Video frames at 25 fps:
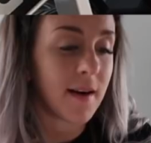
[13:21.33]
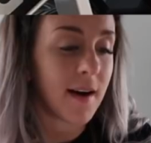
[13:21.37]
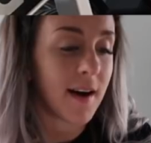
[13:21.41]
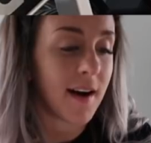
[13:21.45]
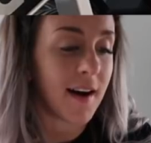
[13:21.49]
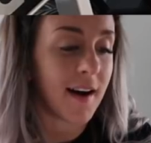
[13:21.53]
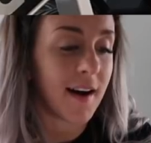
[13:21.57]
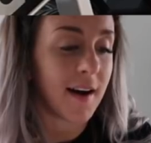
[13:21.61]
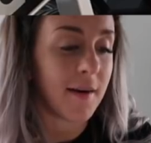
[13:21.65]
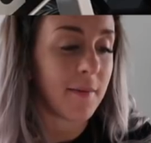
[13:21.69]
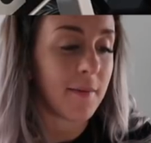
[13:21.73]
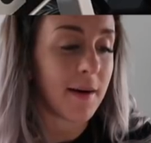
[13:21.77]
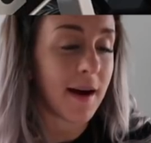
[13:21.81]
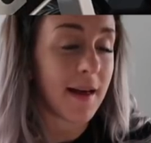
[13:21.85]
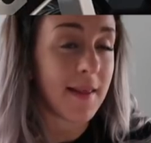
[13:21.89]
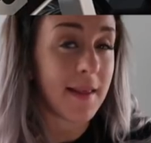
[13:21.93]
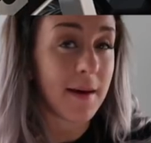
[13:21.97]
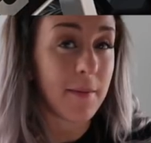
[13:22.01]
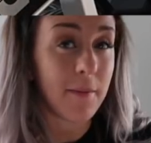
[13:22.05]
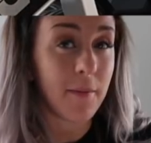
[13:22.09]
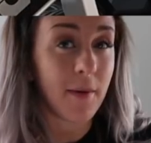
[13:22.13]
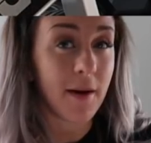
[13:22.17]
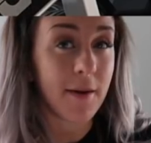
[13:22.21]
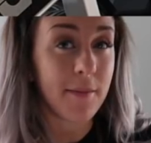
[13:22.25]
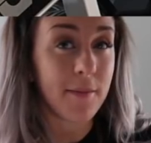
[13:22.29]
Um, and
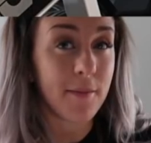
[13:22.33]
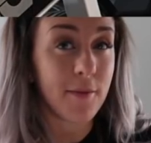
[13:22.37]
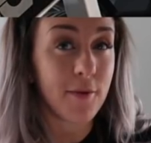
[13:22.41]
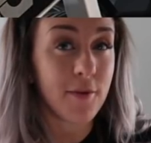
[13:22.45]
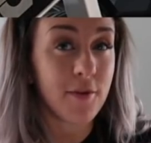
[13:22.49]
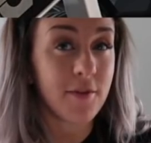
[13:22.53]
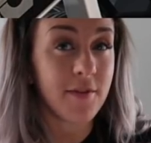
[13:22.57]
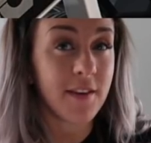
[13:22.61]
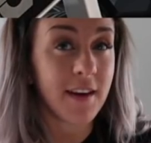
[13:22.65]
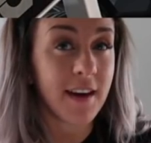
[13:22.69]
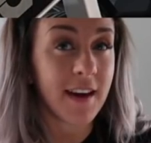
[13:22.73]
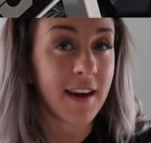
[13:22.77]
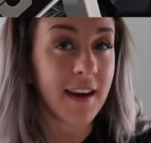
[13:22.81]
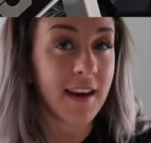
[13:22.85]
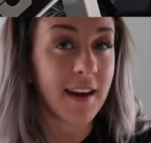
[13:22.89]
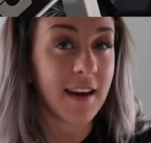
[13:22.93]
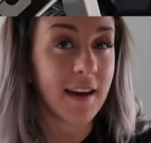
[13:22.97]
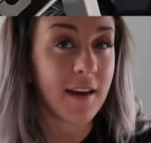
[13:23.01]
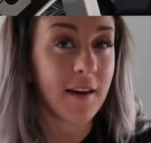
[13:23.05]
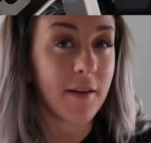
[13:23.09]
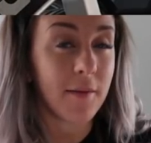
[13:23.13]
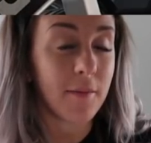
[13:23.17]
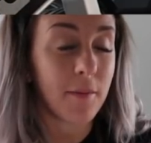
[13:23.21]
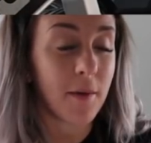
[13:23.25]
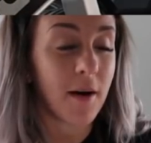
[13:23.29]
then my
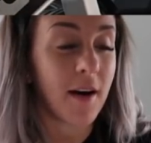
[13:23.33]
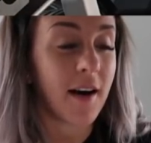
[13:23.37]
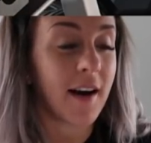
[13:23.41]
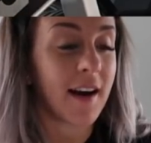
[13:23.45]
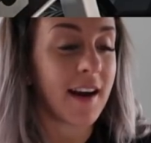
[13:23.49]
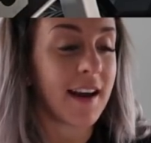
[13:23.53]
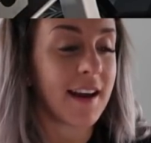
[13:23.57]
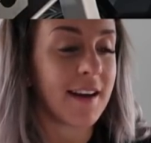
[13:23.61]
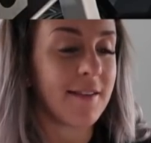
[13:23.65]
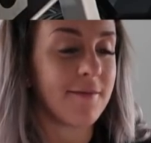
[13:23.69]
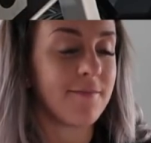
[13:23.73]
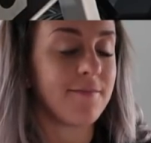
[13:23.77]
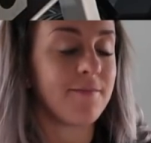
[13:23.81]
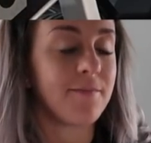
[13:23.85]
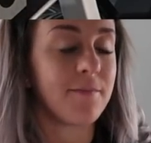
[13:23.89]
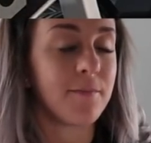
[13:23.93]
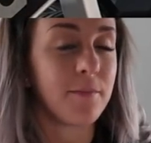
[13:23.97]
moving, my